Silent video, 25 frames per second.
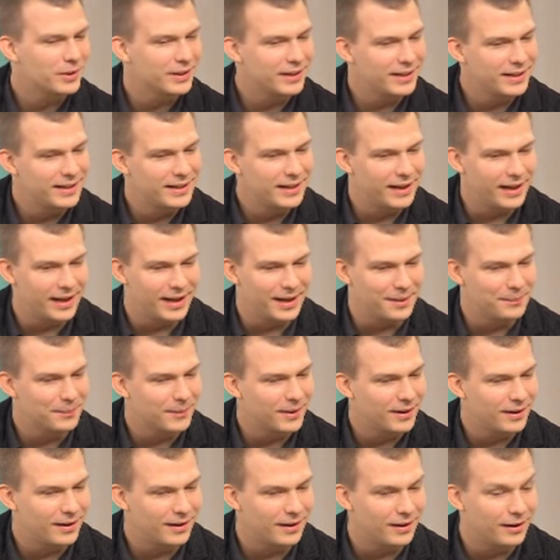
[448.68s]
really
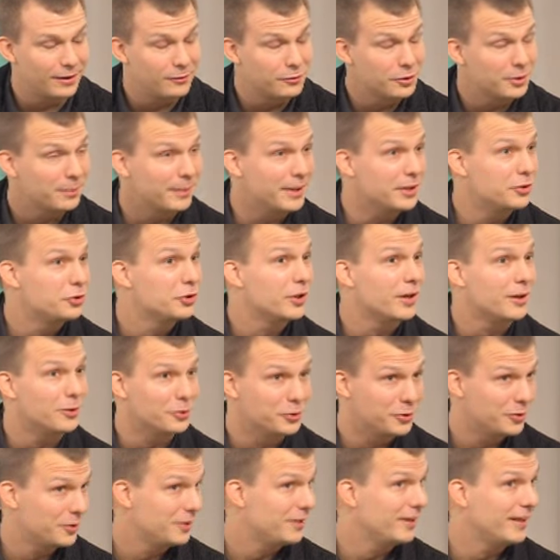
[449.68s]
came uh, from my
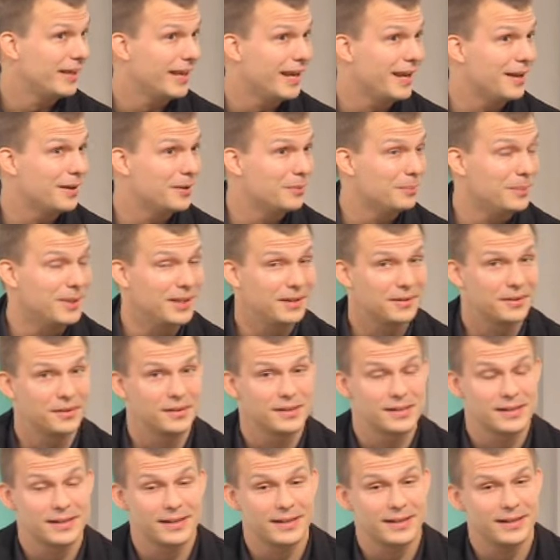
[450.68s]
childhood again,
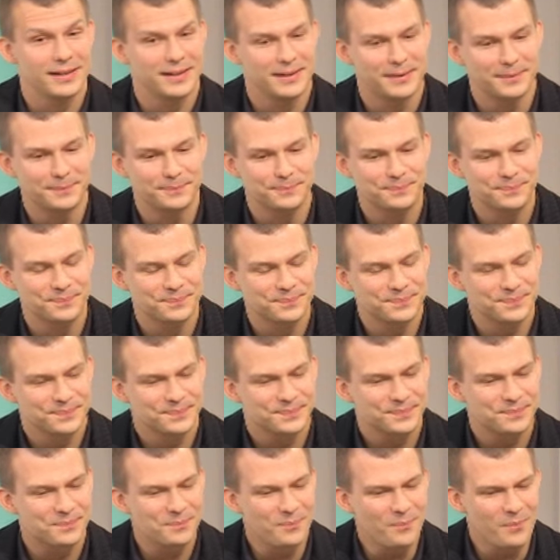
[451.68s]
because I um,
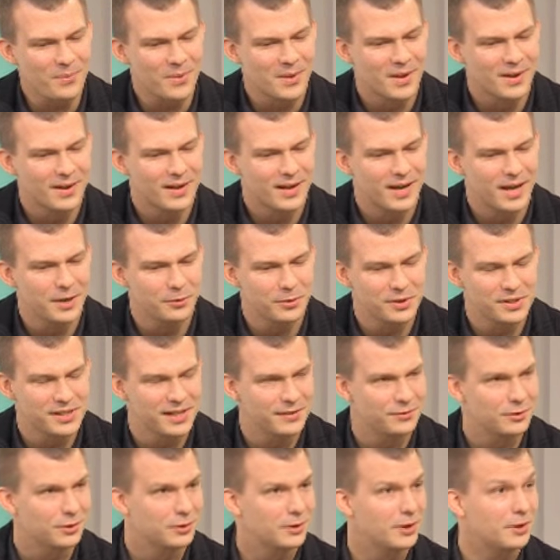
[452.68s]
I
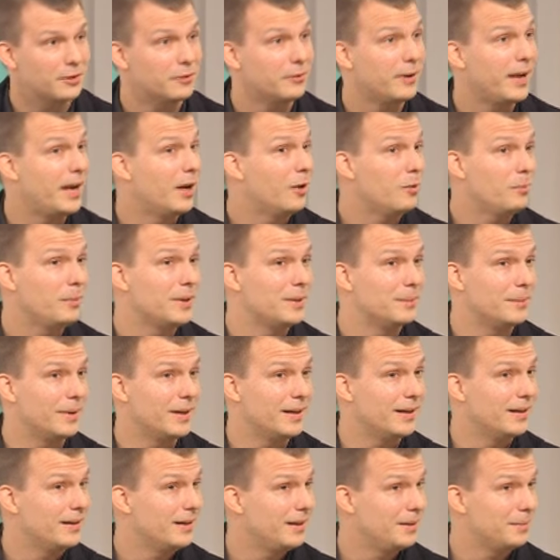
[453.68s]
received a lot of help in
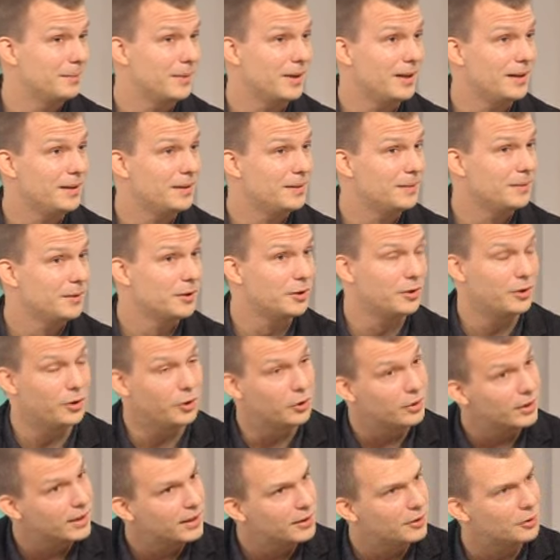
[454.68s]
my in my
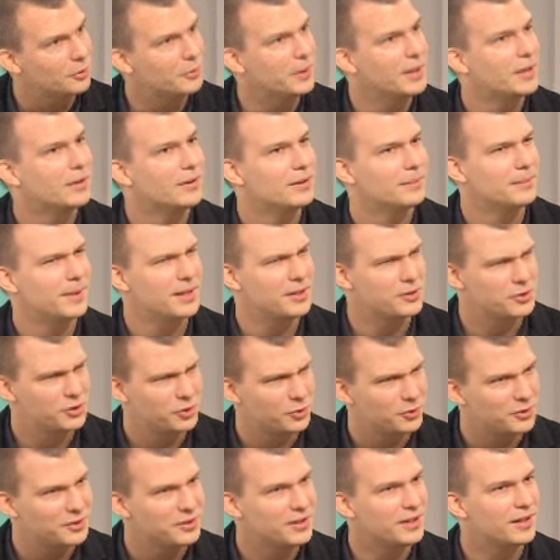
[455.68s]
early career and my
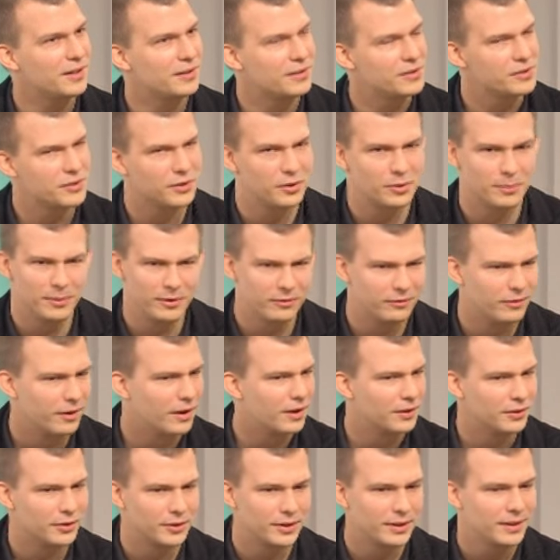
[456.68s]
student years. You know, my
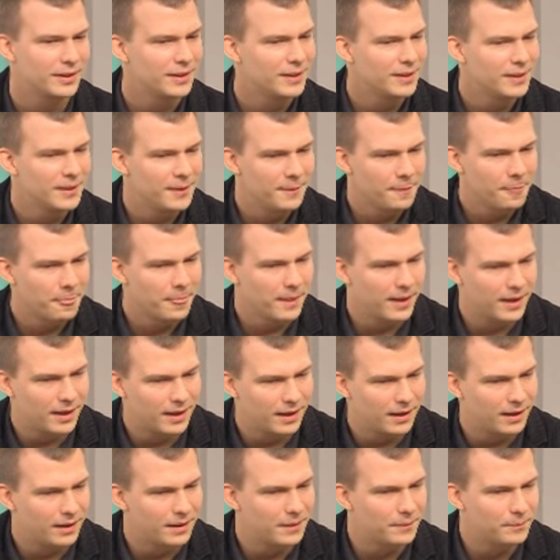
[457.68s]
father
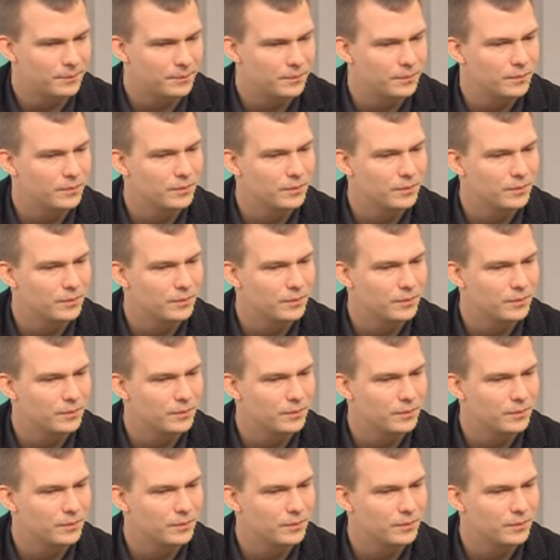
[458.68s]
uh,